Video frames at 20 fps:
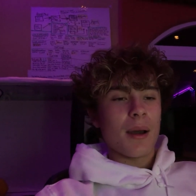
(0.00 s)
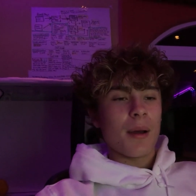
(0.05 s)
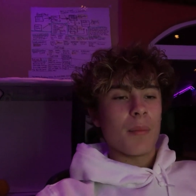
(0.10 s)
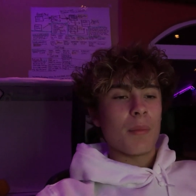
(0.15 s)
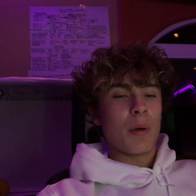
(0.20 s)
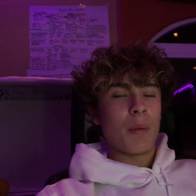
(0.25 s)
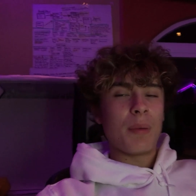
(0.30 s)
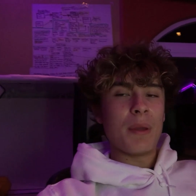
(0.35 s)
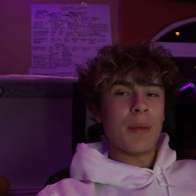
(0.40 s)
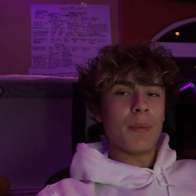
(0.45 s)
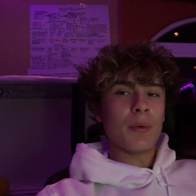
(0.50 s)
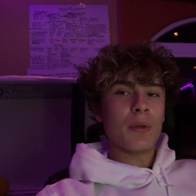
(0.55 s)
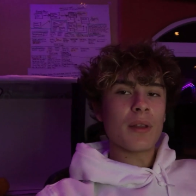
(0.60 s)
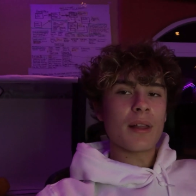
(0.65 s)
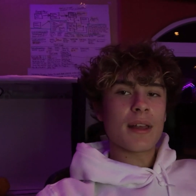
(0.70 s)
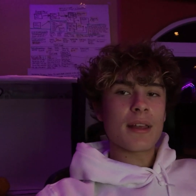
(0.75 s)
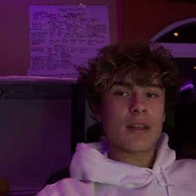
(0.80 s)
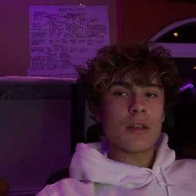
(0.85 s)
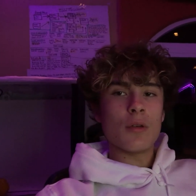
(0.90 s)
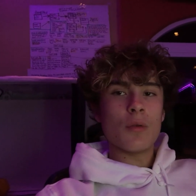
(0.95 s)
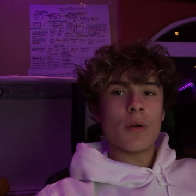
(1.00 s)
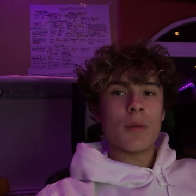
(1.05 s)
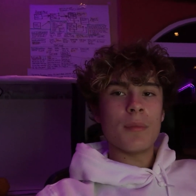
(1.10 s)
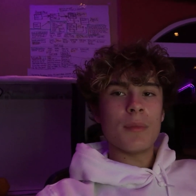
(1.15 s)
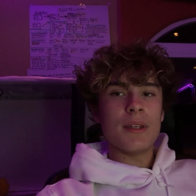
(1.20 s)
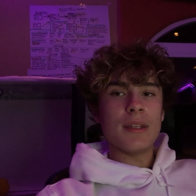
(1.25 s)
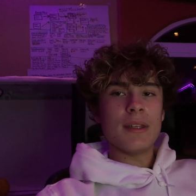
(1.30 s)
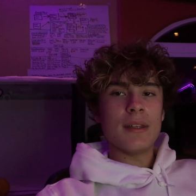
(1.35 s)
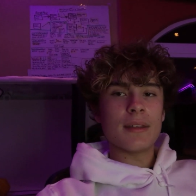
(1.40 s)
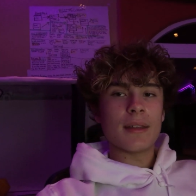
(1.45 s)
but people like you and
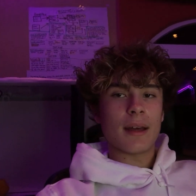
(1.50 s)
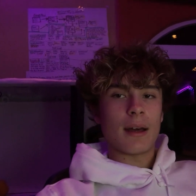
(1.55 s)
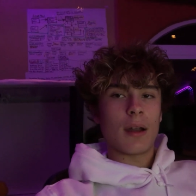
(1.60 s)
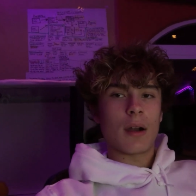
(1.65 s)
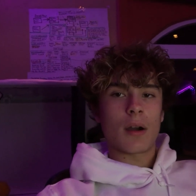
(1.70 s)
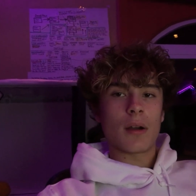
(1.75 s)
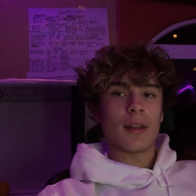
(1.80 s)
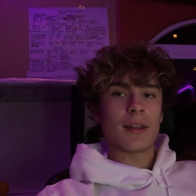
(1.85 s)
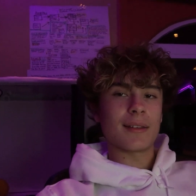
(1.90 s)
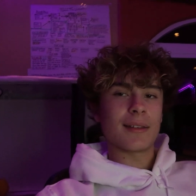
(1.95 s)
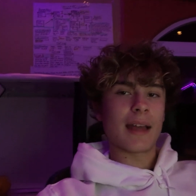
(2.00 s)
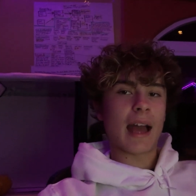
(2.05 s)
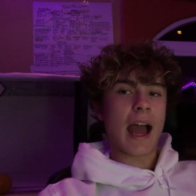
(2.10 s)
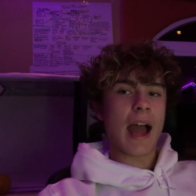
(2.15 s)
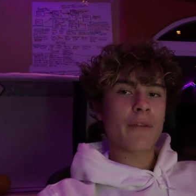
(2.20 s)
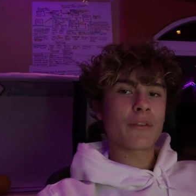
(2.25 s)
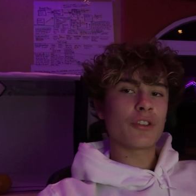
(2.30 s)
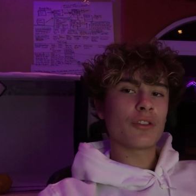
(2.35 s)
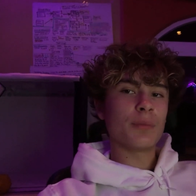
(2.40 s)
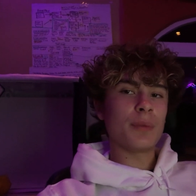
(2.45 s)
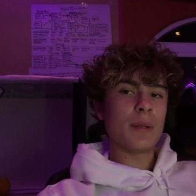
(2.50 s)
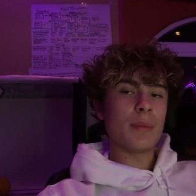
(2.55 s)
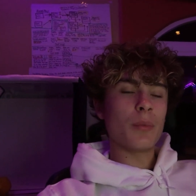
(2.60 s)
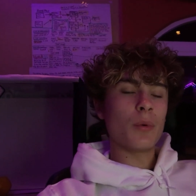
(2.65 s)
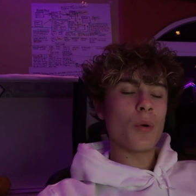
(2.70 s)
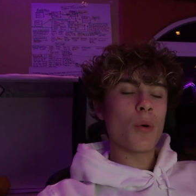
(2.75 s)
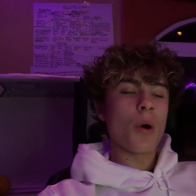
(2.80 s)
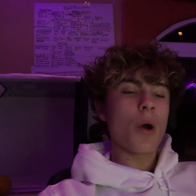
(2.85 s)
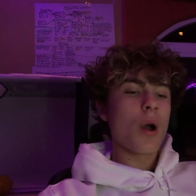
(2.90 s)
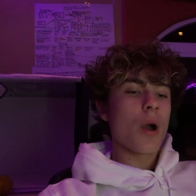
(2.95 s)
me that are like the average
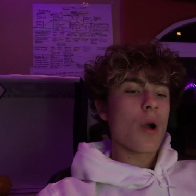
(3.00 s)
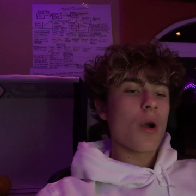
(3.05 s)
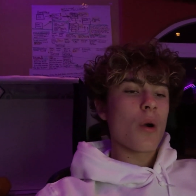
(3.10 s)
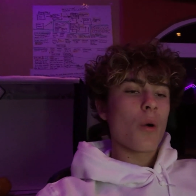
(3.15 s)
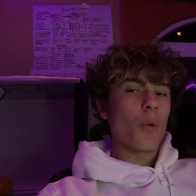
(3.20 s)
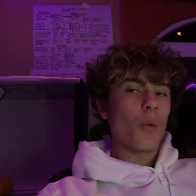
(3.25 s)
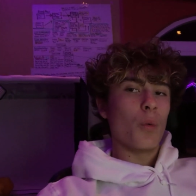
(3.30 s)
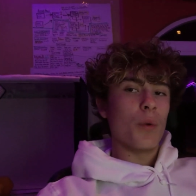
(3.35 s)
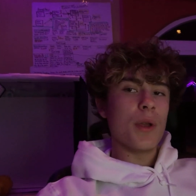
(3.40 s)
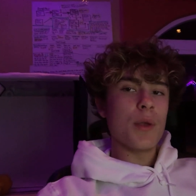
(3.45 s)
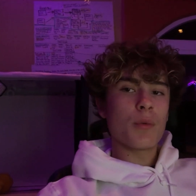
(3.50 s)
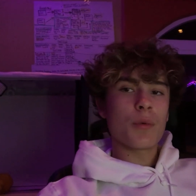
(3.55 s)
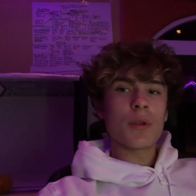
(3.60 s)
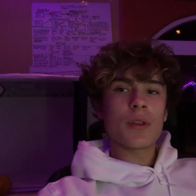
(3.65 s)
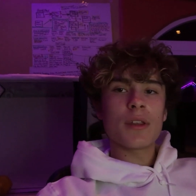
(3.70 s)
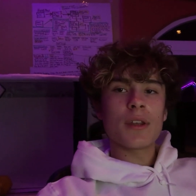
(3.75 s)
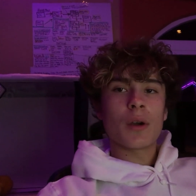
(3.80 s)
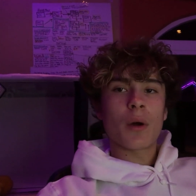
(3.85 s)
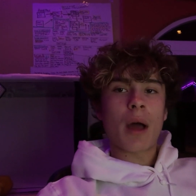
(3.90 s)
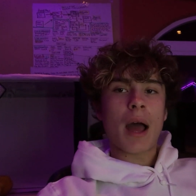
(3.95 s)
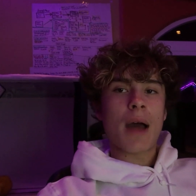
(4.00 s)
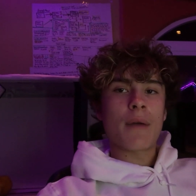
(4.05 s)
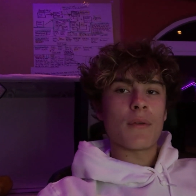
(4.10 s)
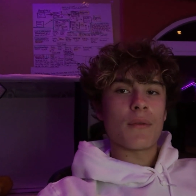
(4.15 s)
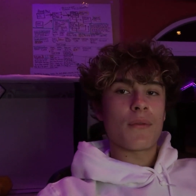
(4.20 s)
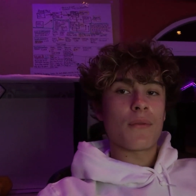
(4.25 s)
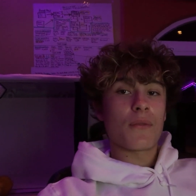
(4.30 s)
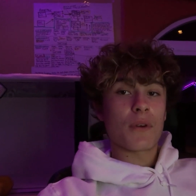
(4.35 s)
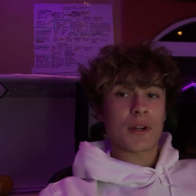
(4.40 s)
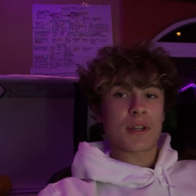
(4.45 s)
people, we really don't have
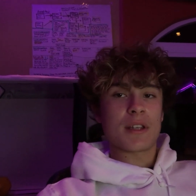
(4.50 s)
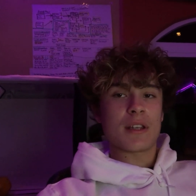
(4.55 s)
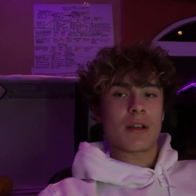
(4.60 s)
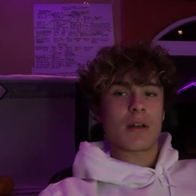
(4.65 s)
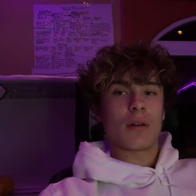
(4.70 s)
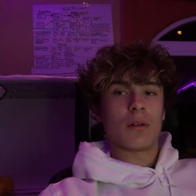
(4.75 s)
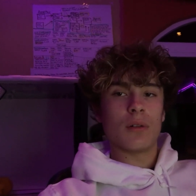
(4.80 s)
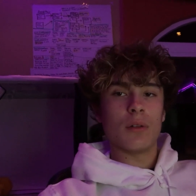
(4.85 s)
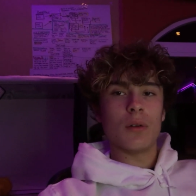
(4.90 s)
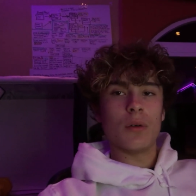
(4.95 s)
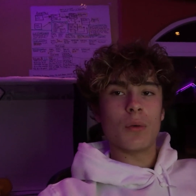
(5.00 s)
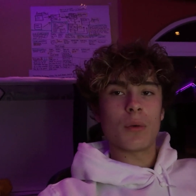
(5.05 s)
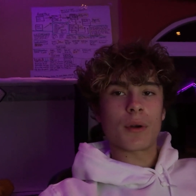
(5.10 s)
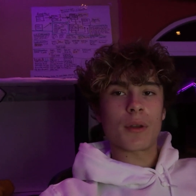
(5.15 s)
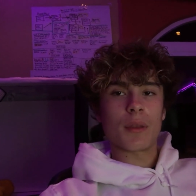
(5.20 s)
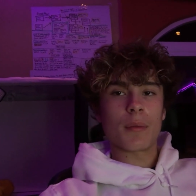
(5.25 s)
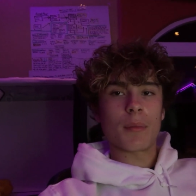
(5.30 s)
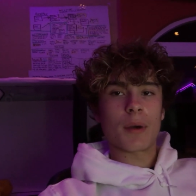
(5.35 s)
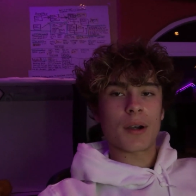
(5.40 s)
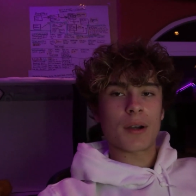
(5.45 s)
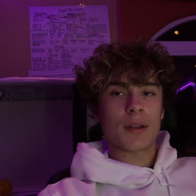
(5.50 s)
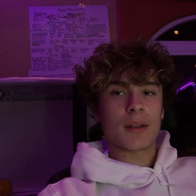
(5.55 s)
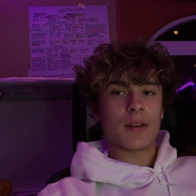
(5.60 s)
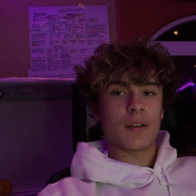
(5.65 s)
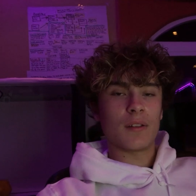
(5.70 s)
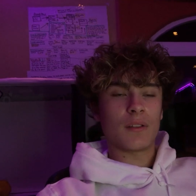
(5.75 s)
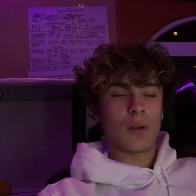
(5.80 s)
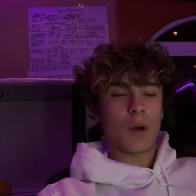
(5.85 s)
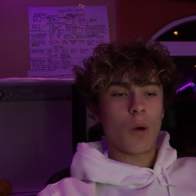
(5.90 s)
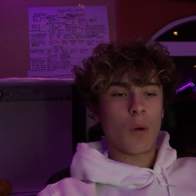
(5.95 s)
a fucking clue where the market
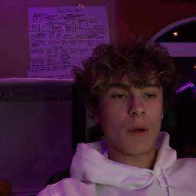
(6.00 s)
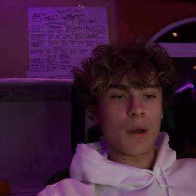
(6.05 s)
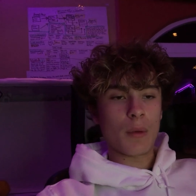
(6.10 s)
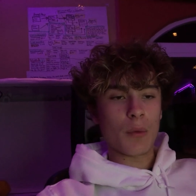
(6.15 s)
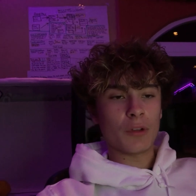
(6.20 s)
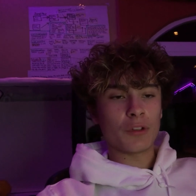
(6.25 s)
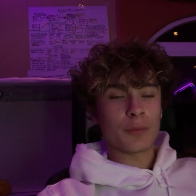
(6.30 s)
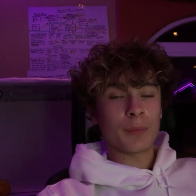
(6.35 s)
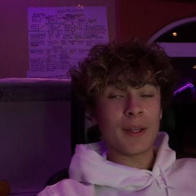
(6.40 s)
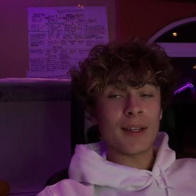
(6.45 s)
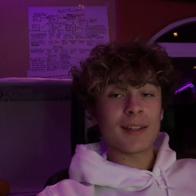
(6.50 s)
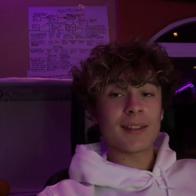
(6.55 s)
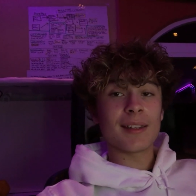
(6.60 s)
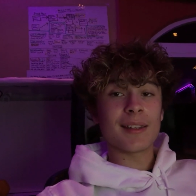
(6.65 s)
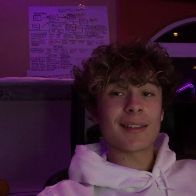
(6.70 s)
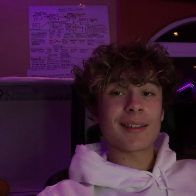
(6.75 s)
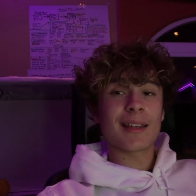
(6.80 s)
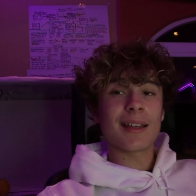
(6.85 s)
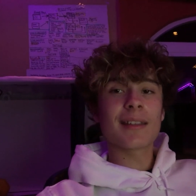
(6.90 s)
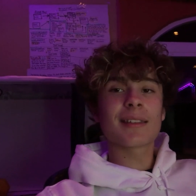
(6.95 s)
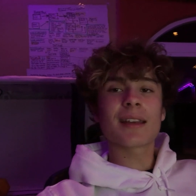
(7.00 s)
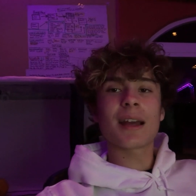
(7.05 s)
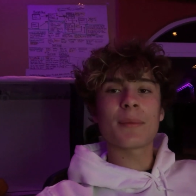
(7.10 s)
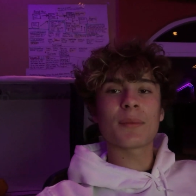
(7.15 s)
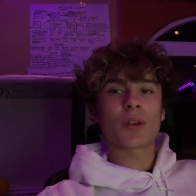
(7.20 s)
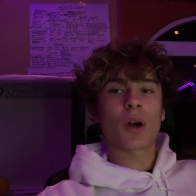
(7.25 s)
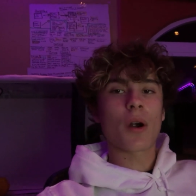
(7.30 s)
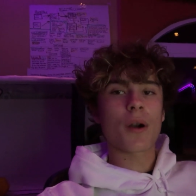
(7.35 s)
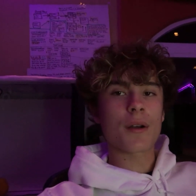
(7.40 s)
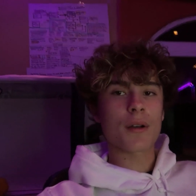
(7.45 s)
is going, which makes it 10
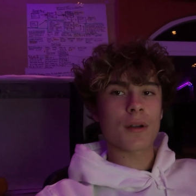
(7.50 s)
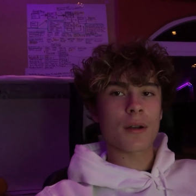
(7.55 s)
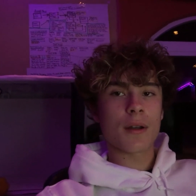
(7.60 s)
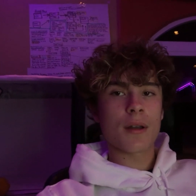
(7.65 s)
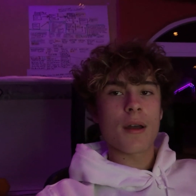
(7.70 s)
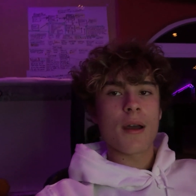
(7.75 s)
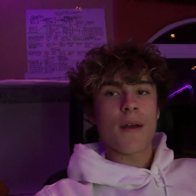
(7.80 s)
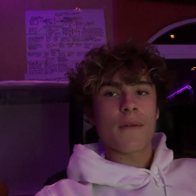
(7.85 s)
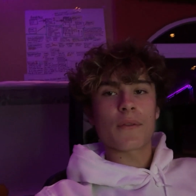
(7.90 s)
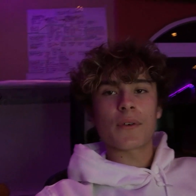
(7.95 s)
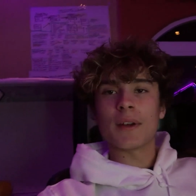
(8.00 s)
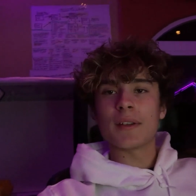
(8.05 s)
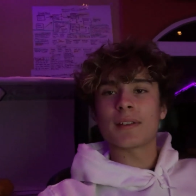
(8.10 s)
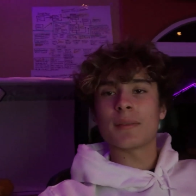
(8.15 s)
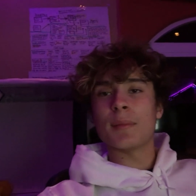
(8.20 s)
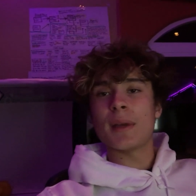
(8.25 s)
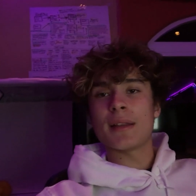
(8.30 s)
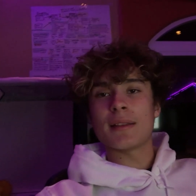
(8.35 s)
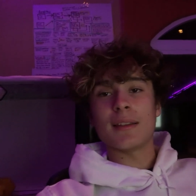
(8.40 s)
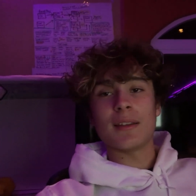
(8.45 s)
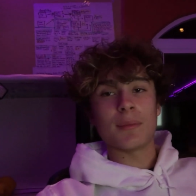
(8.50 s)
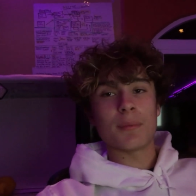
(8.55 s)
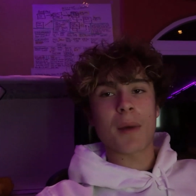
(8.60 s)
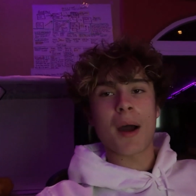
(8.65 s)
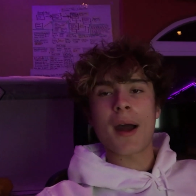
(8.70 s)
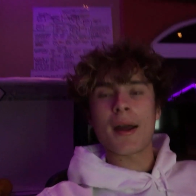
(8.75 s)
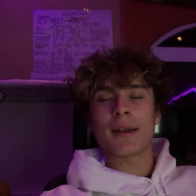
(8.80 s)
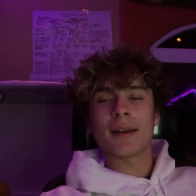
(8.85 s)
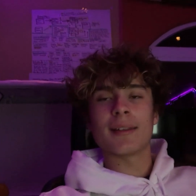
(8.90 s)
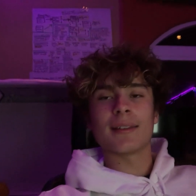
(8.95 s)
times harder for us to make these
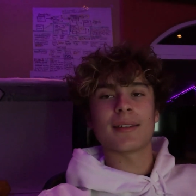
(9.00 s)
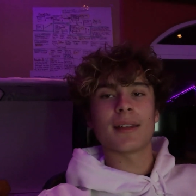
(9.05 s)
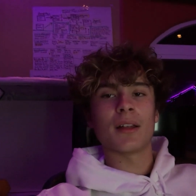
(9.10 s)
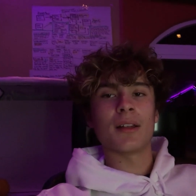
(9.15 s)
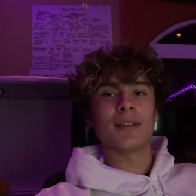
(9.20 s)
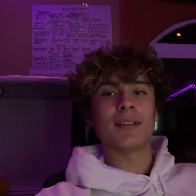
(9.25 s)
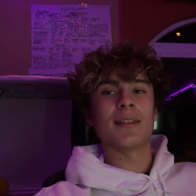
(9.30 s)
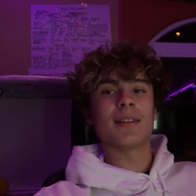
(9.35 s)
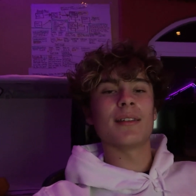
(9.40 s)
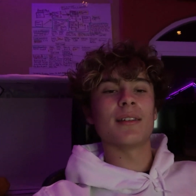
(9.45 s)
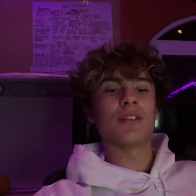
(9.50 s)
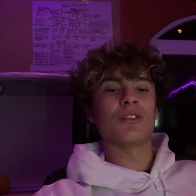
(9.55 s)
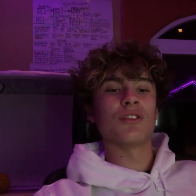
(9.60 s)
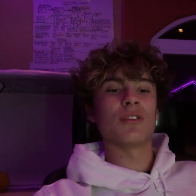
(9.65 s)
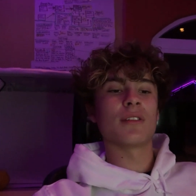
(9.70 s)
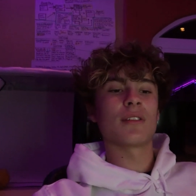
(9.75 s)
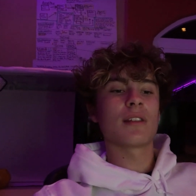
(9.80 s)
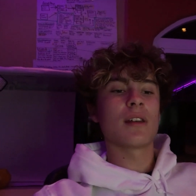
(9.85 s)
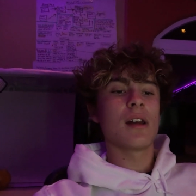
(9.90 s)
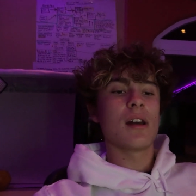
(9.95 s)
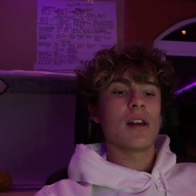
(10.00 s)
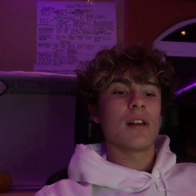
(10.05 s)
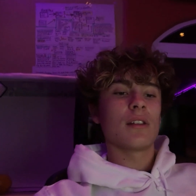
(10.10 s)
buying and selling decisions.